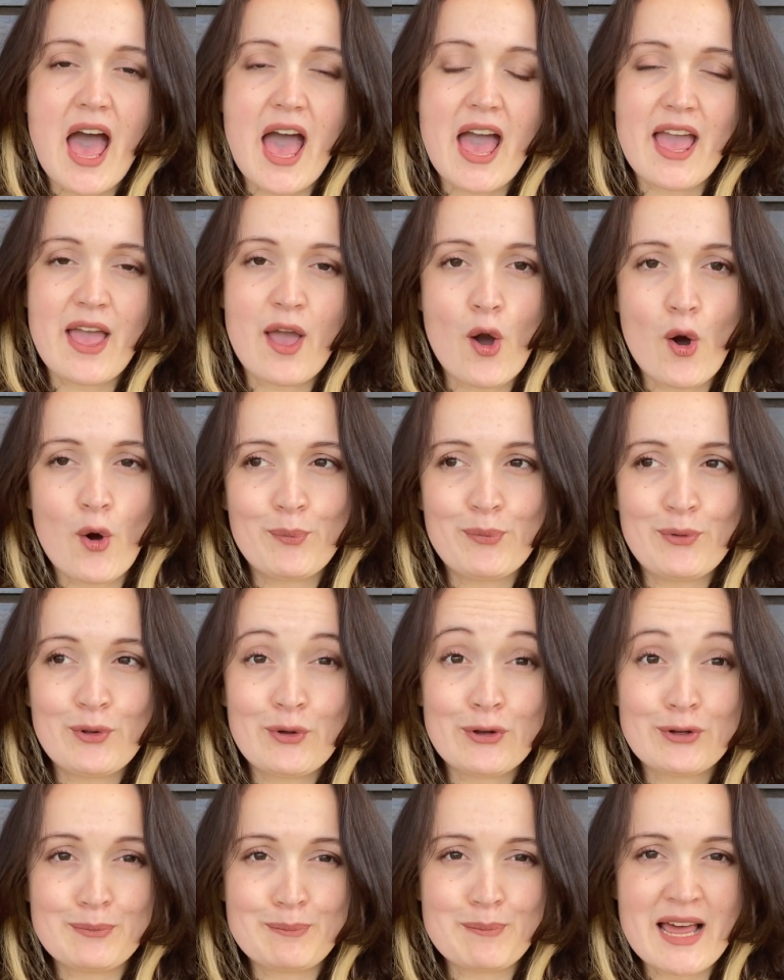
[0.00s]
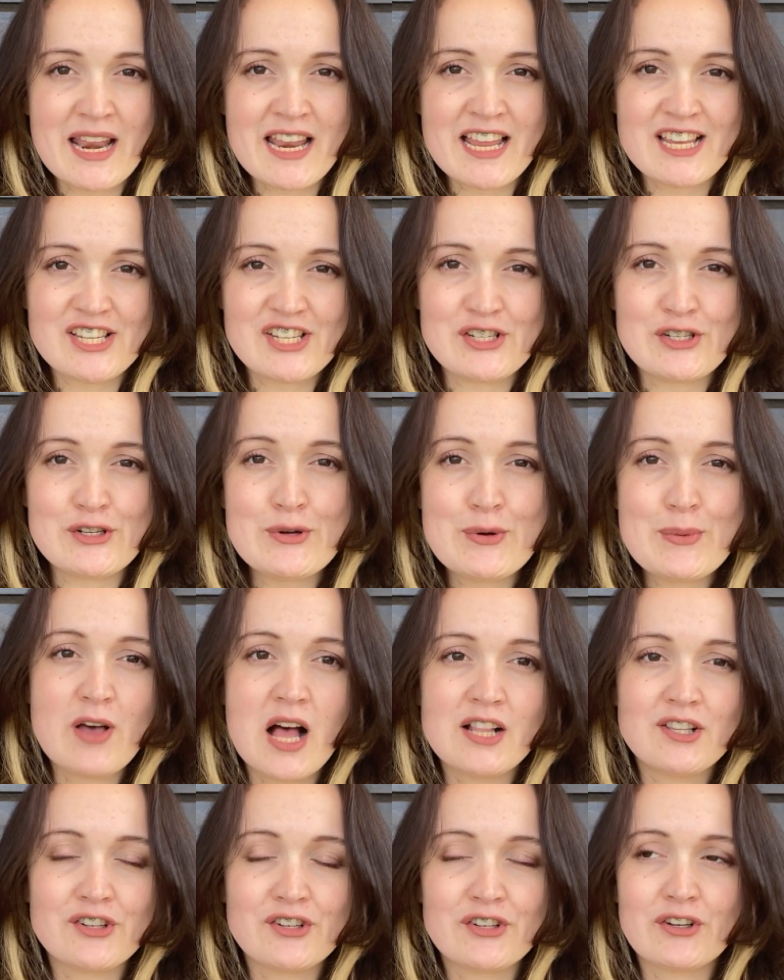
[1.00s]
I hope you could manage to
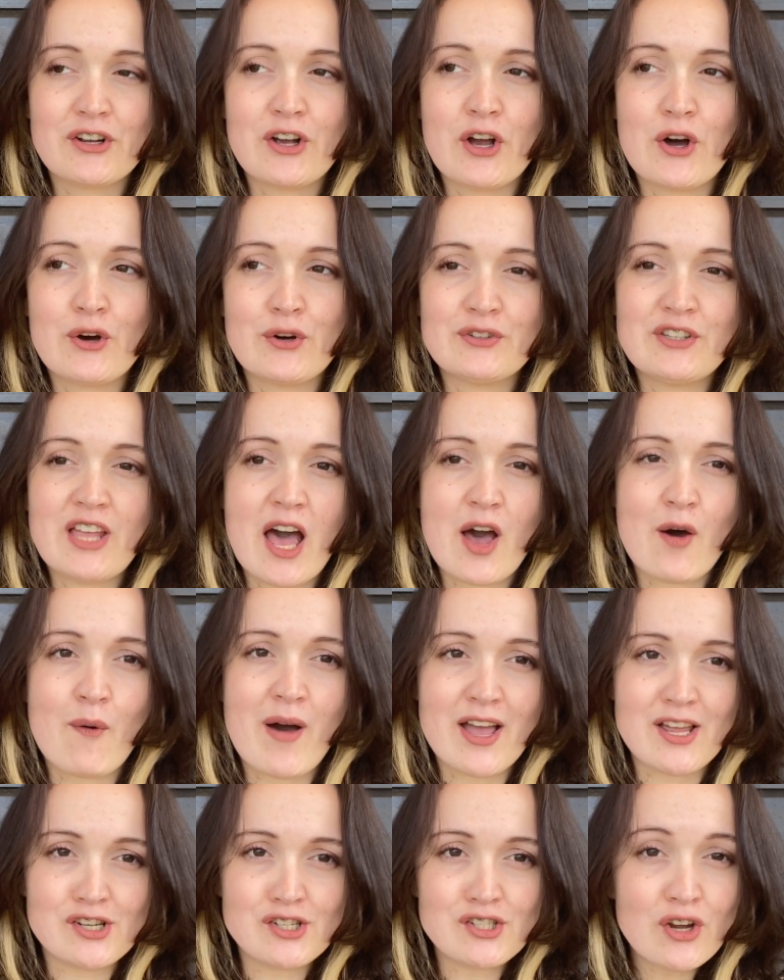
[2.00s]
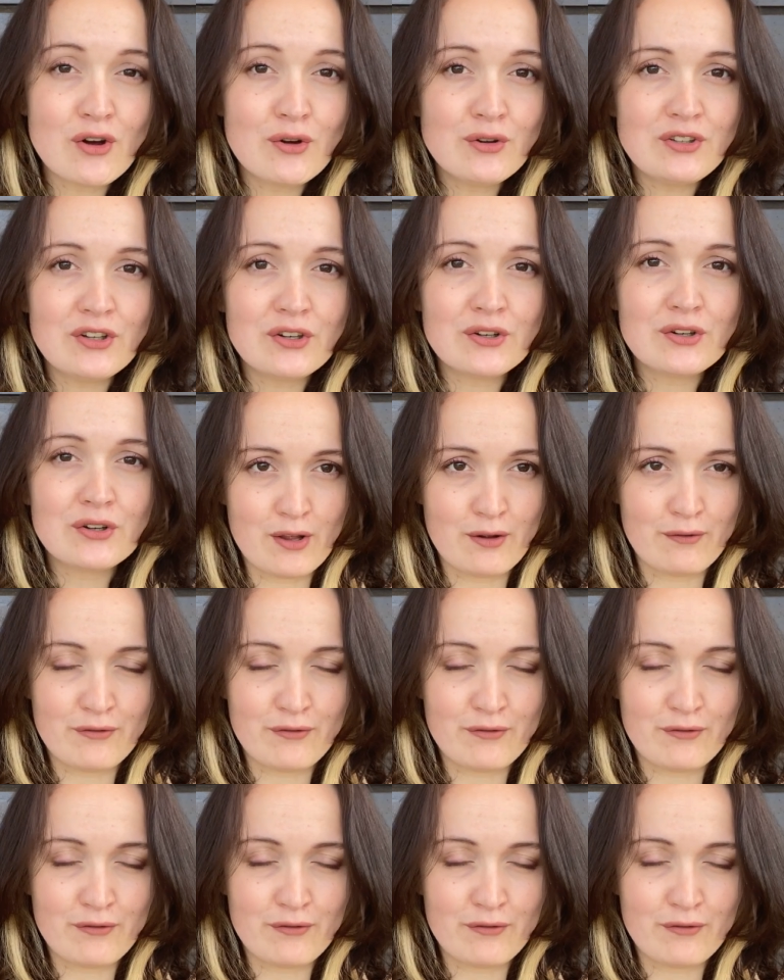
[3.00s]
alter your coat how I showed you.